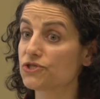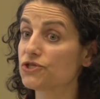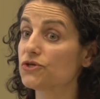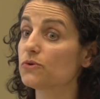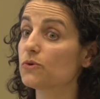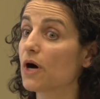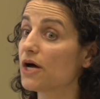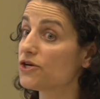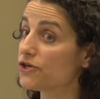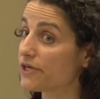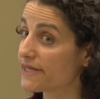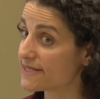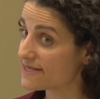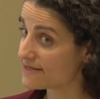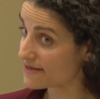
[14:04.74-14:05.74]

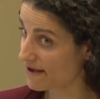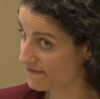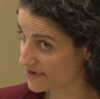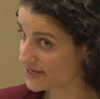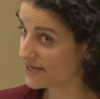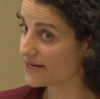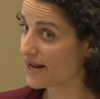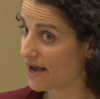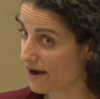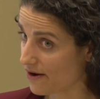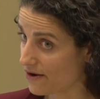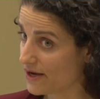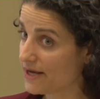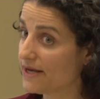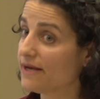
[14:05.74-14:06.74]
270 now,